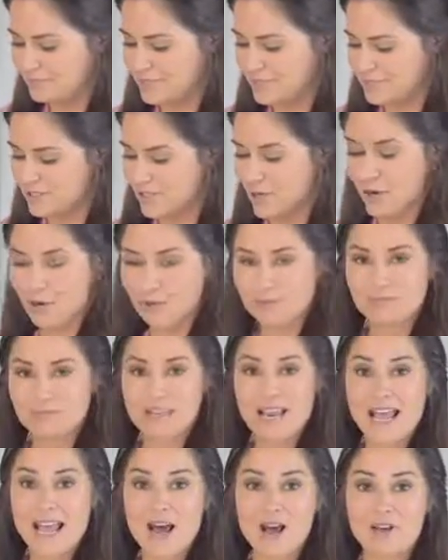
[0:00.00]
so
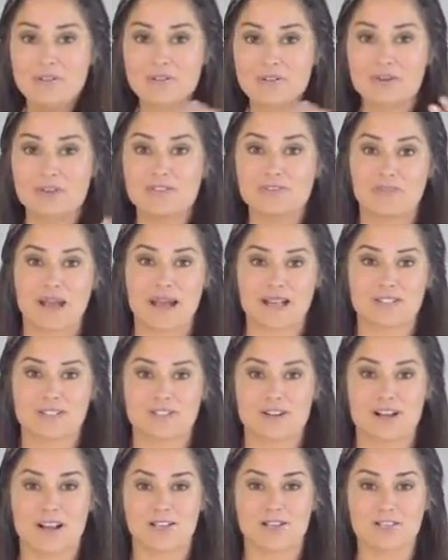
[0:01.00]
now that we've
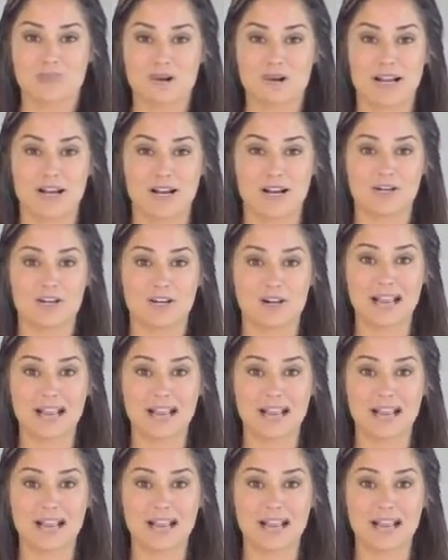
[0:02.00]
mastered how to spray it on your